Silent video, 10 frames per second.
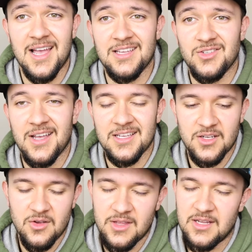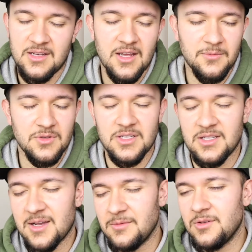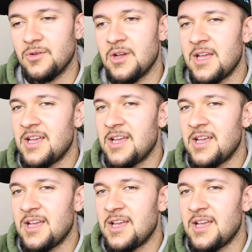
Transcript: As you guys know, they did WCW.